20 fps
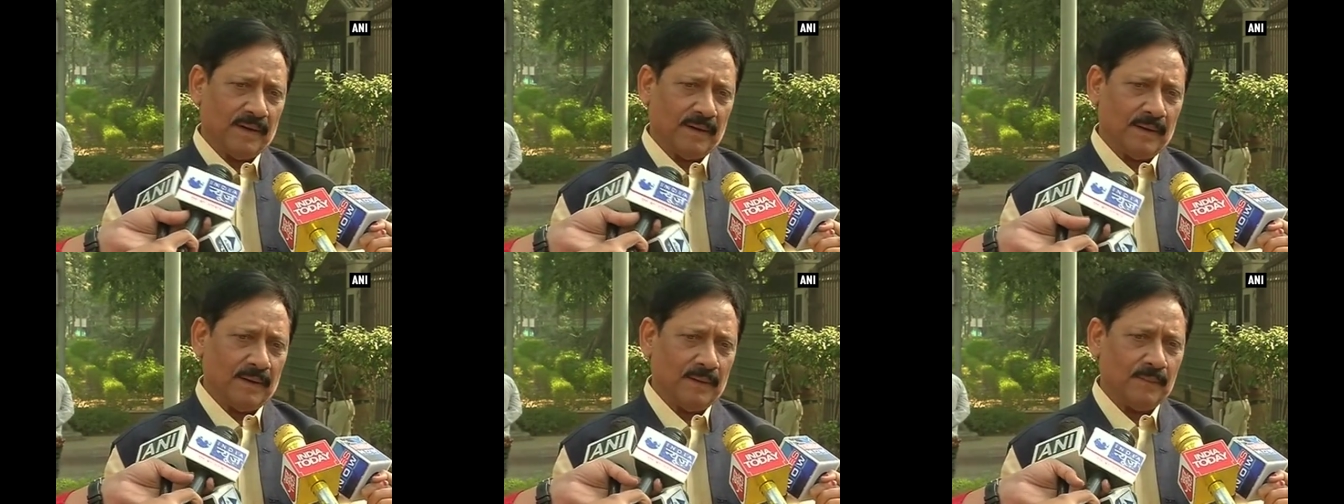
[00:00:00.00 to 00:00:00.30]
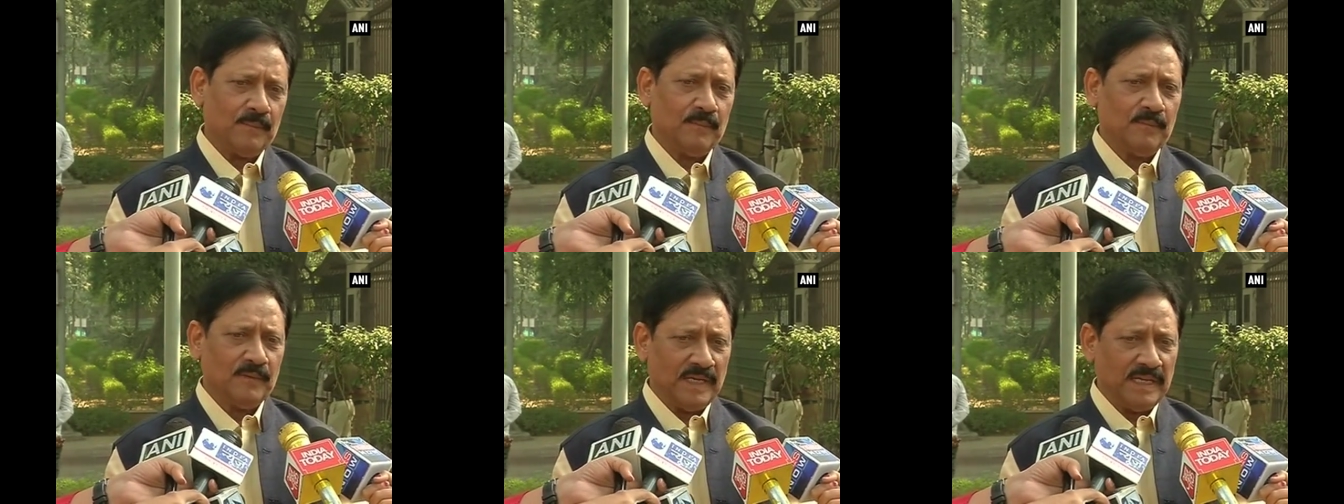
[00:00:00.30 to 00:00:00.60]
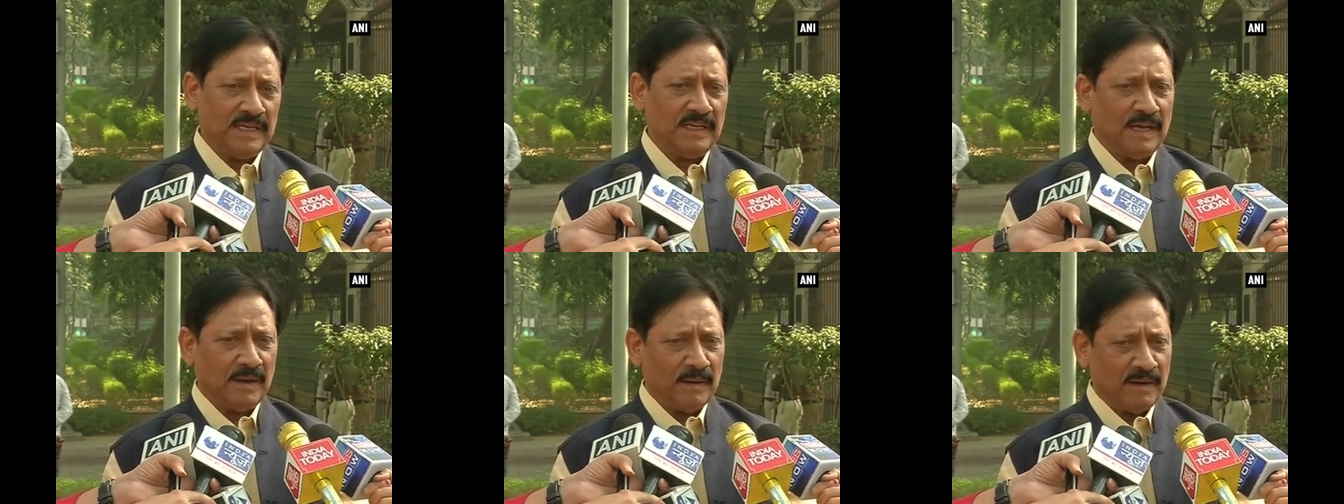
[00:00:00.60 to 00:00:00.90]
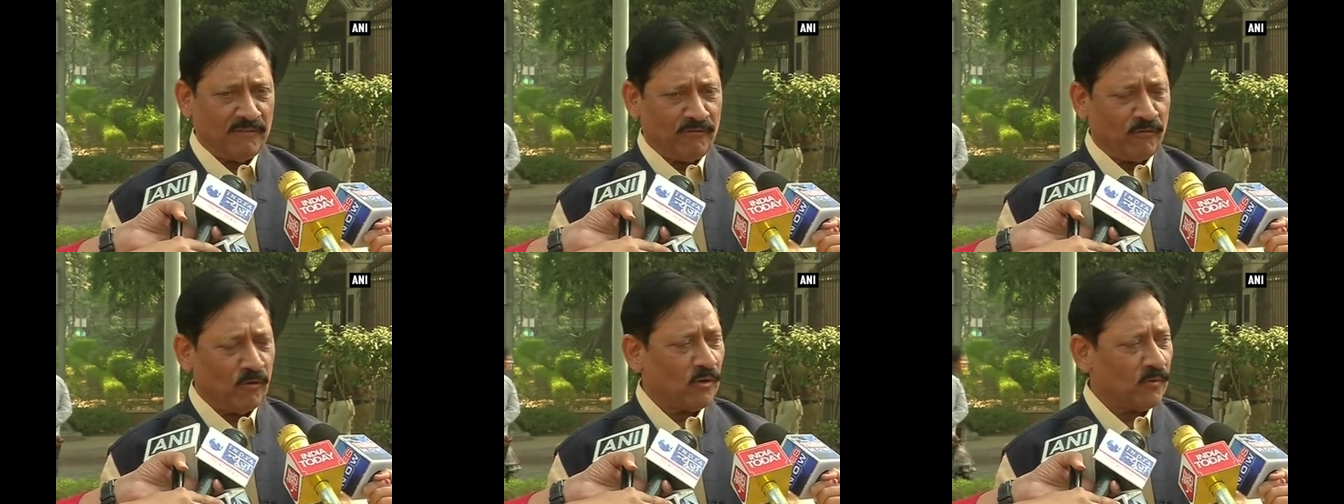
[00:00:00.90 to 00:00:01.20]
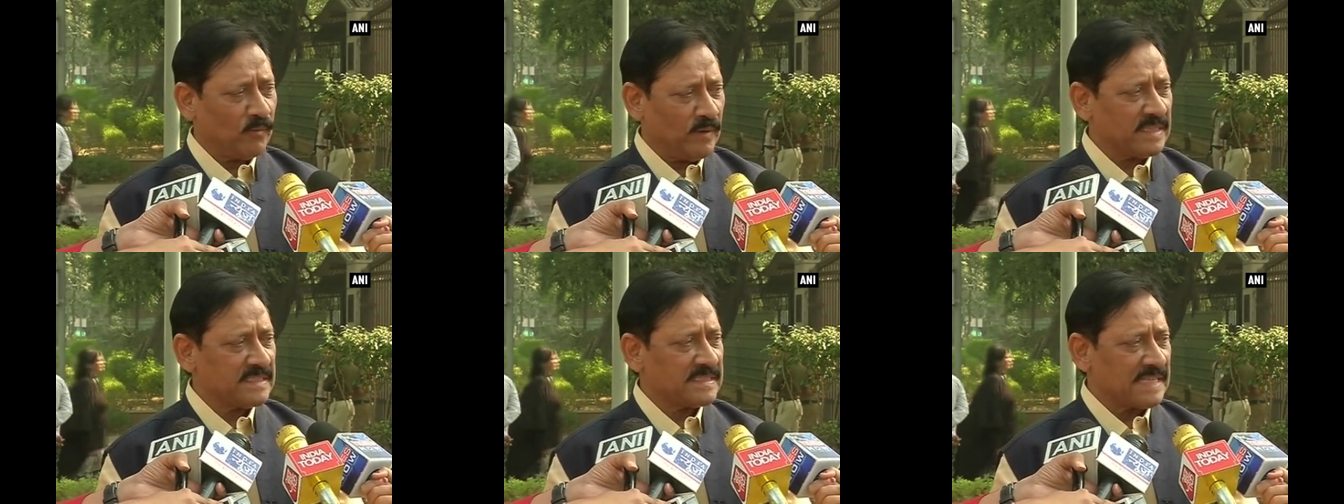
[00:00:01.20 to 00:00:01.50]
uh in uh,
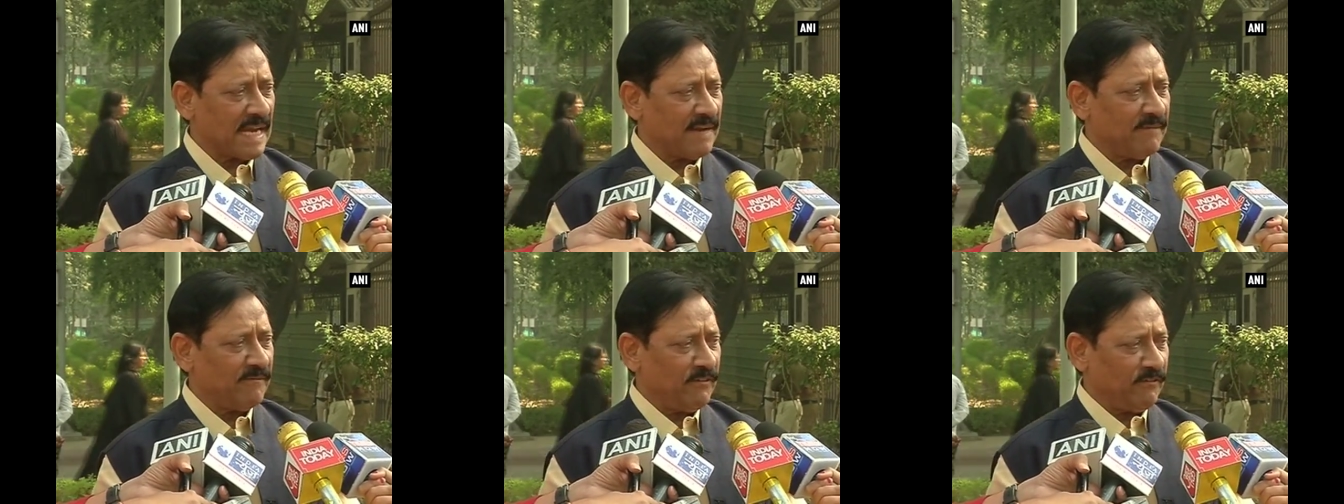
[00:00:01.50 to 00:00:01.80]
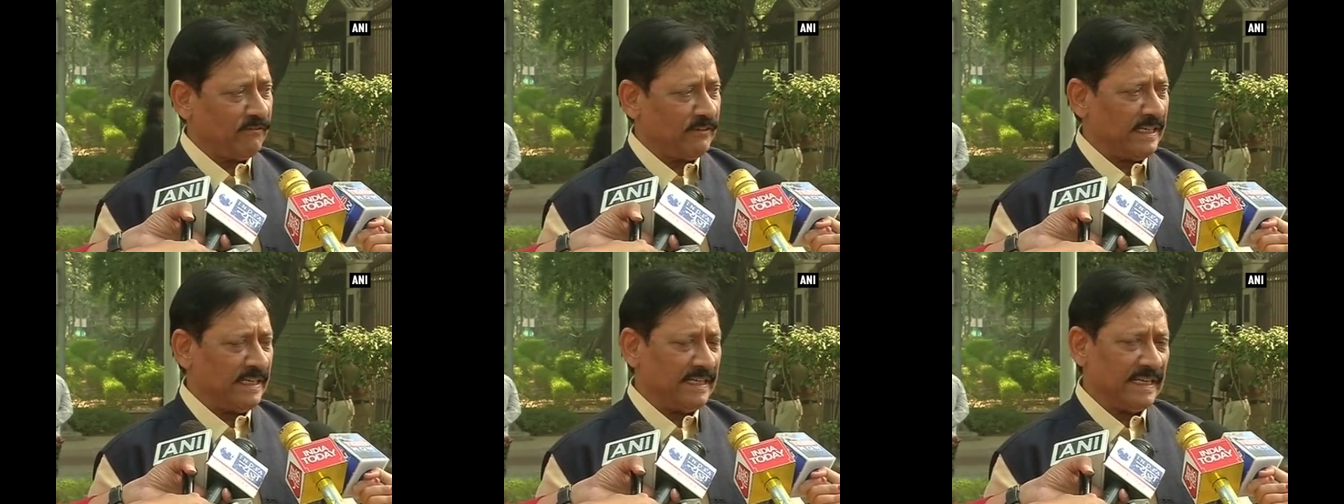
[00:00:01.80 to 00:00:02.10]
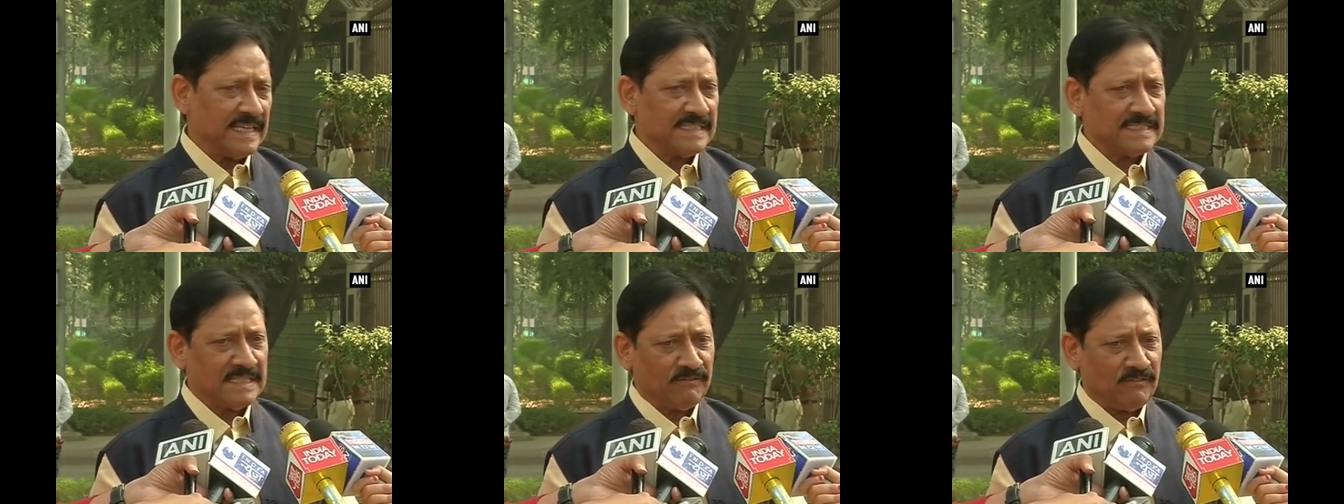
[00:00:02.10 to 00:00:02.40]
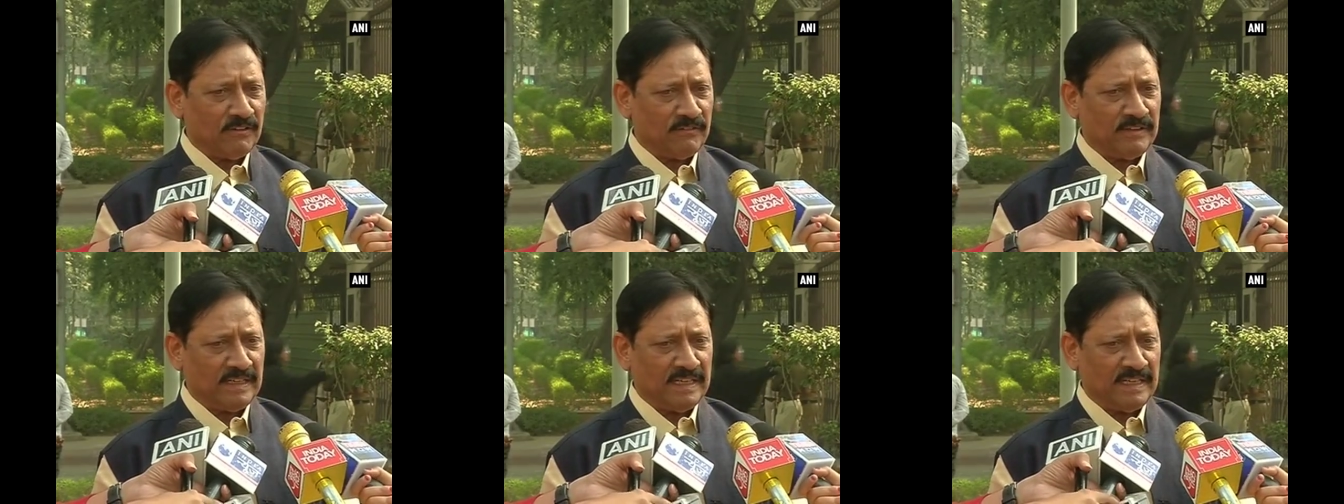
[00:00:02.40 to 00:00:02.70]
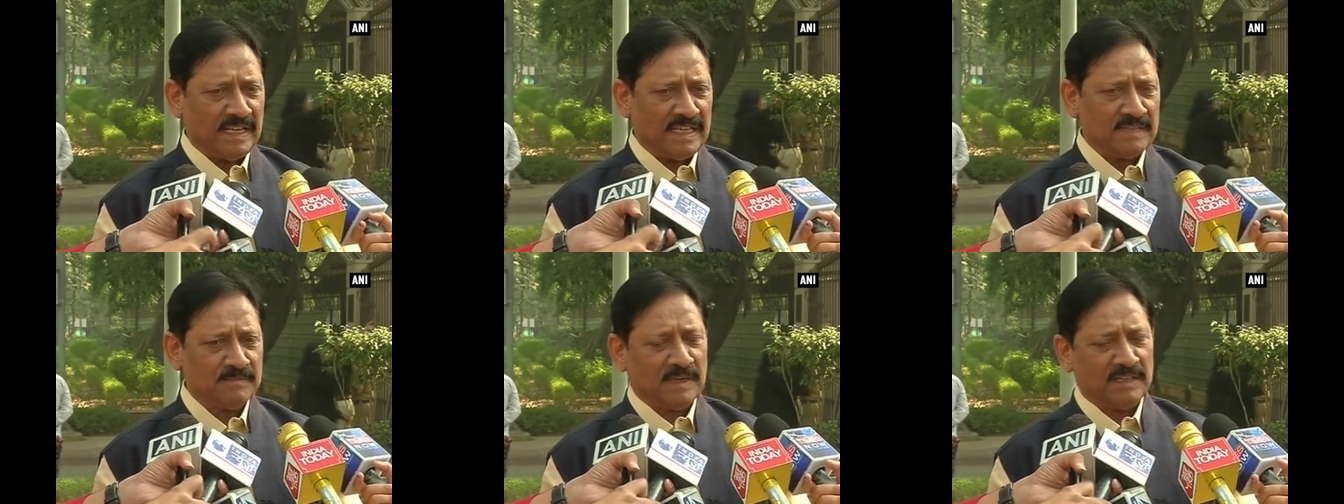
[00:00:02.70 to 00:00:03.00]
4 weeks time 15 days and
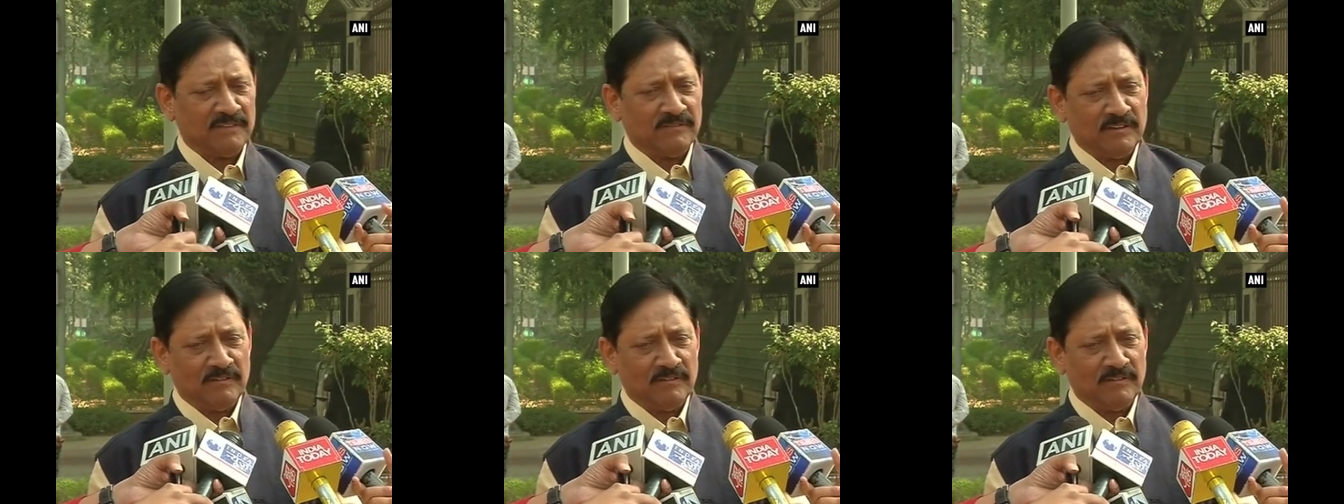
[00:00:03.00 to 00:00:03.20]
15 days but